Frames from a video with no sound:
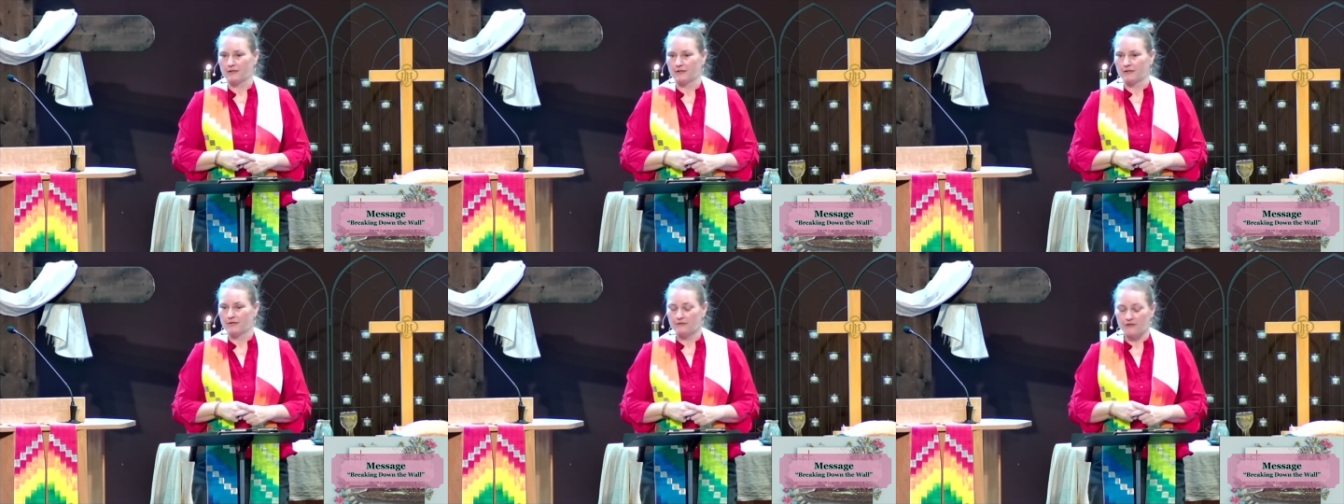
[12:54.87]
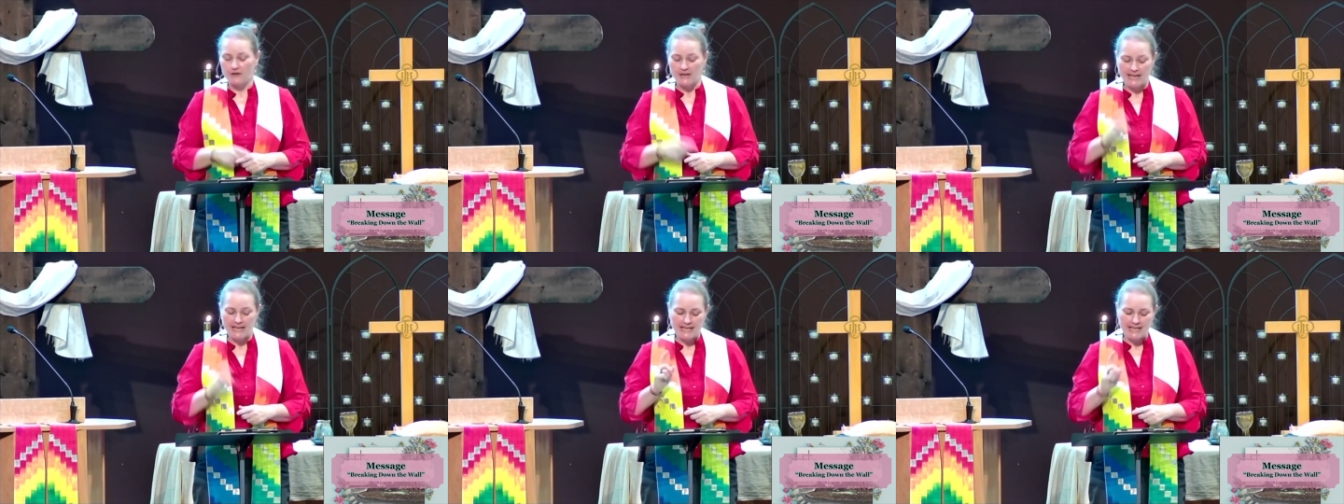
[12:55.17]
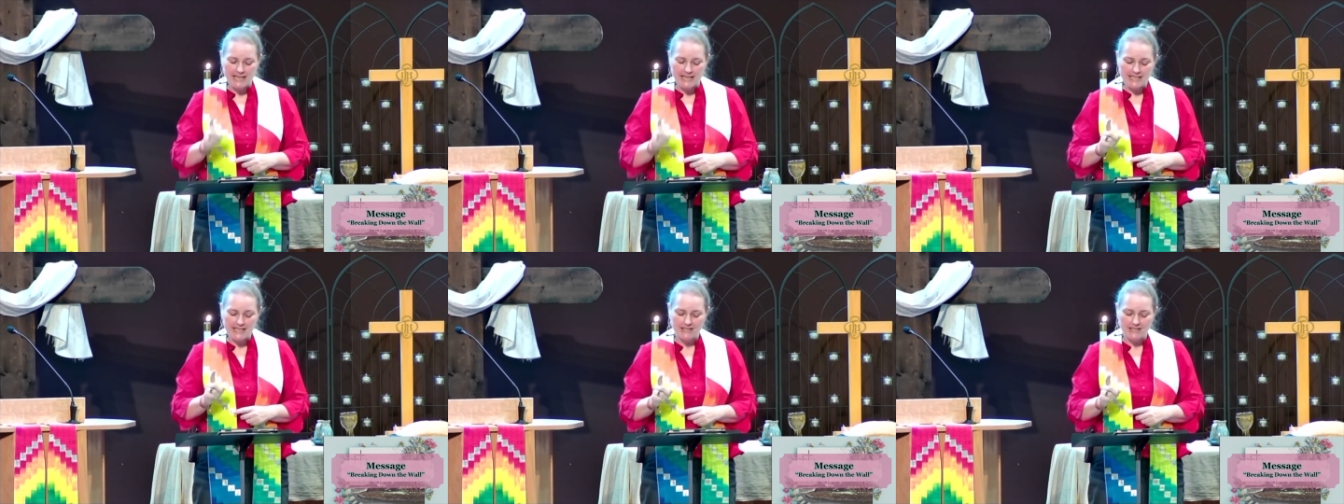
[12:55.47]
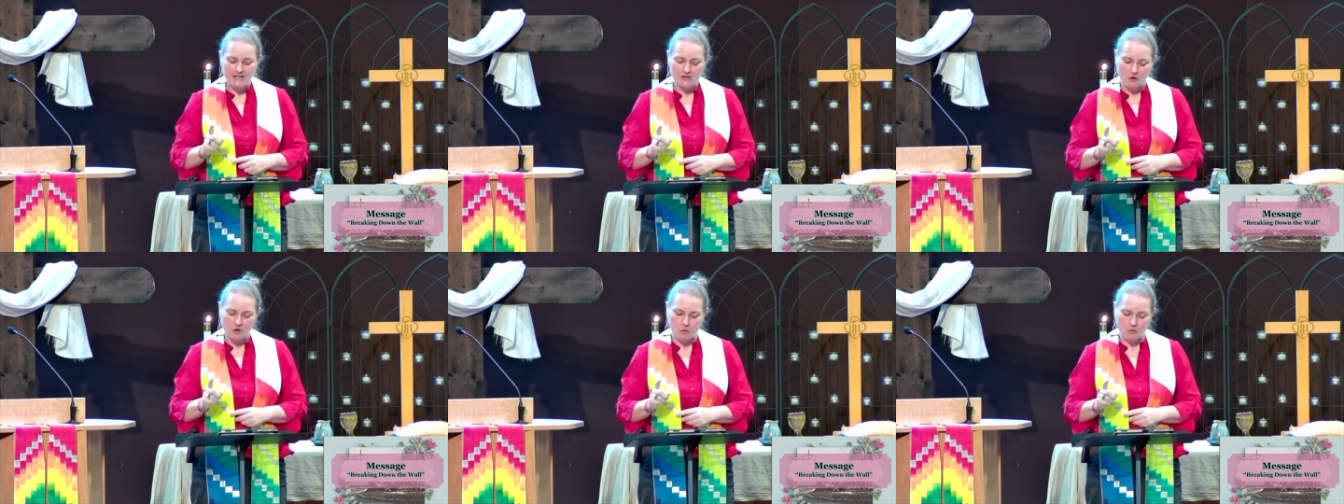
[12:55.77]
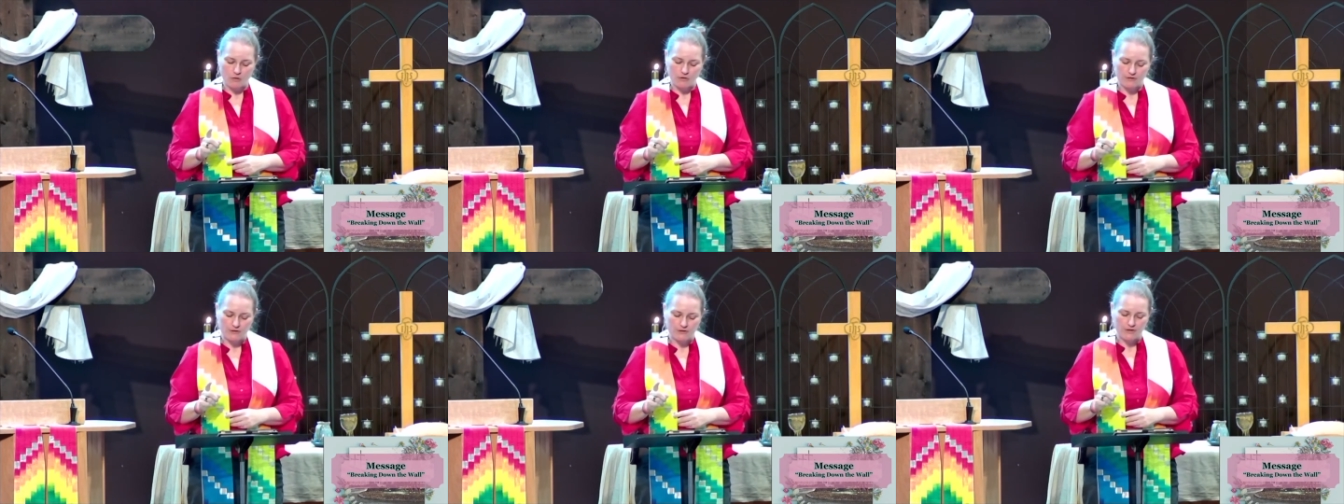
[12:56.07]
for he is the
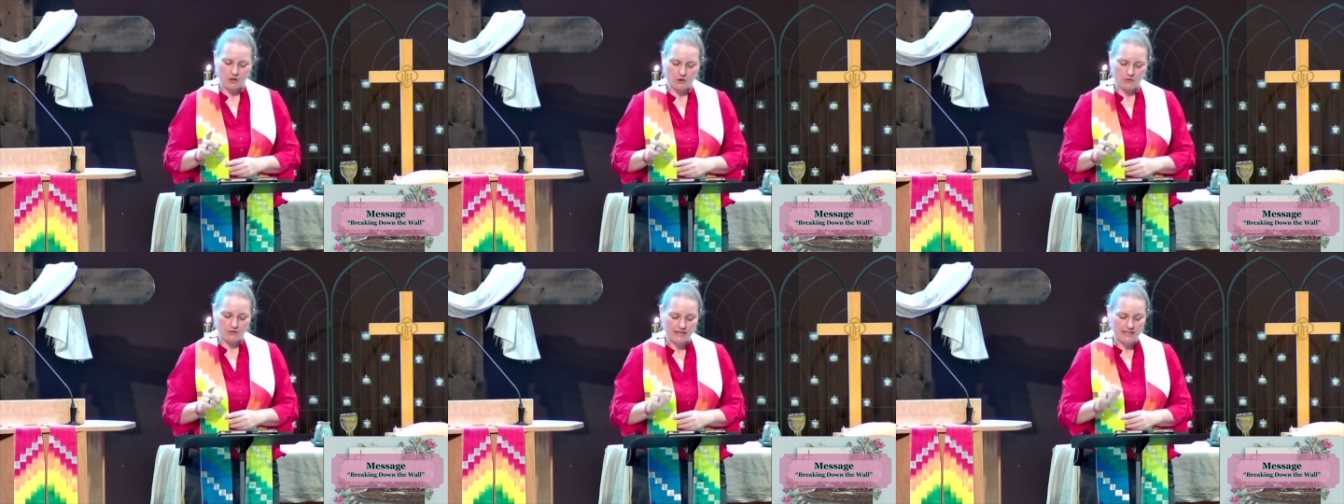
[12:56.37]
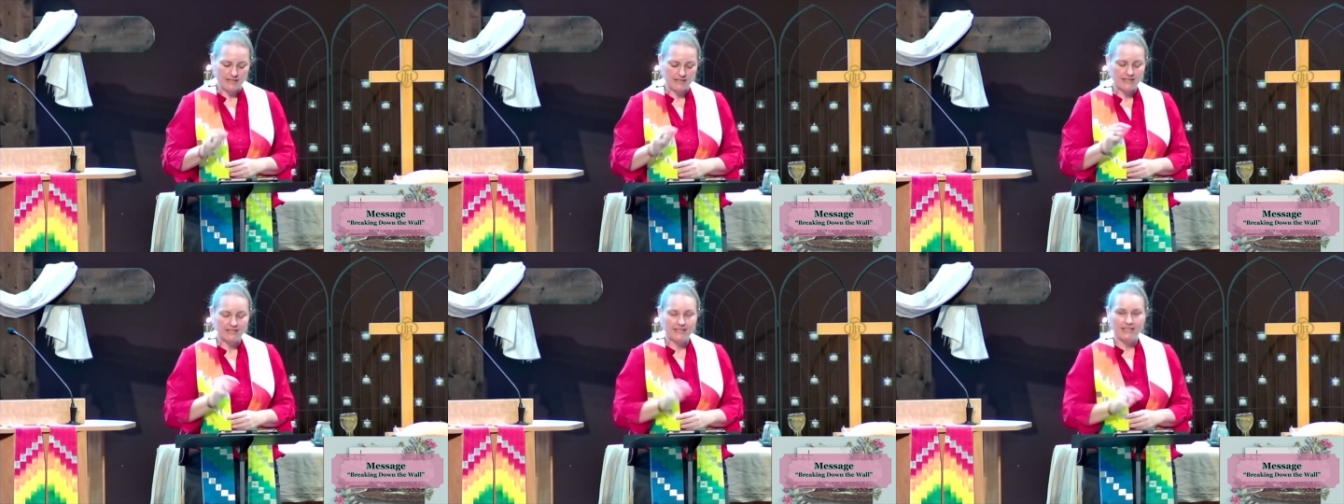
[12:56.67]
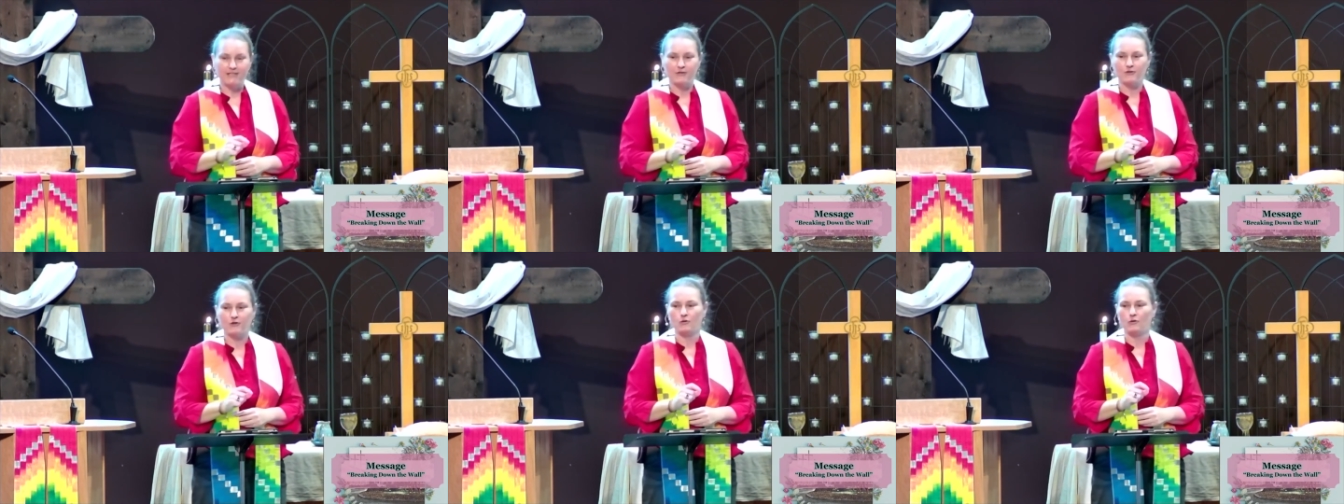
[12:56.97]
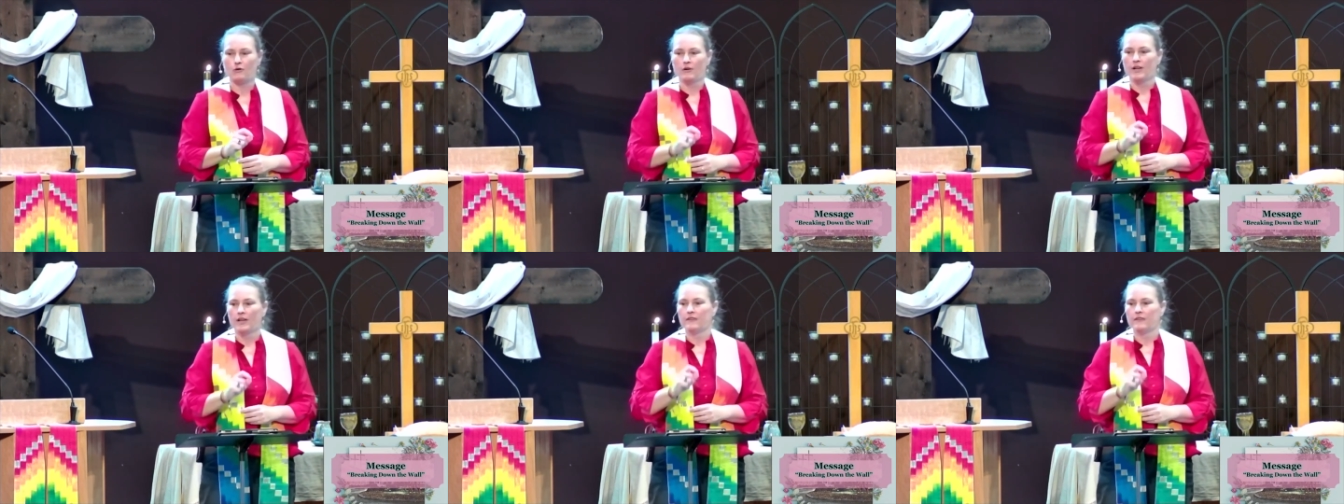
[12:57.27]
cornerstone, the essential